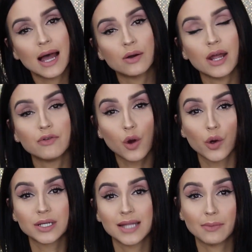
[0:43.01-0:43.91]
down and
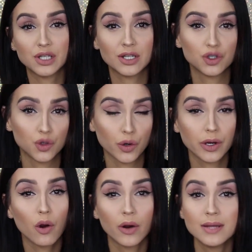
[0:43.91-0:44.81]
record a Snapchat
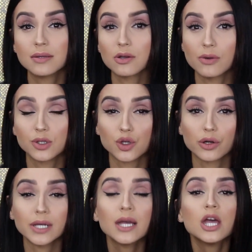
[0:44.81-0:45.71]
story or Instagram
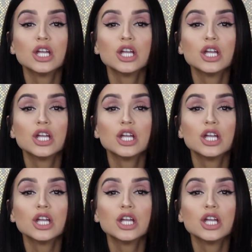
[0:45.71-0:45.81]
story